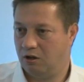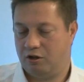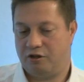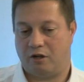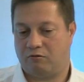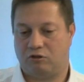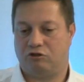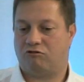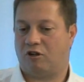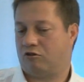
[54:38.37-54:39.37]
You know,
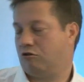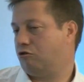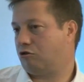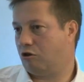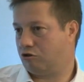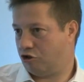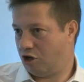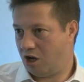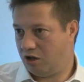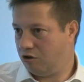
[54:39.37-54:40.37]
construction's cost
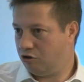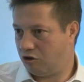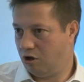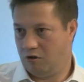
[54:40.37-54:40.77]
change,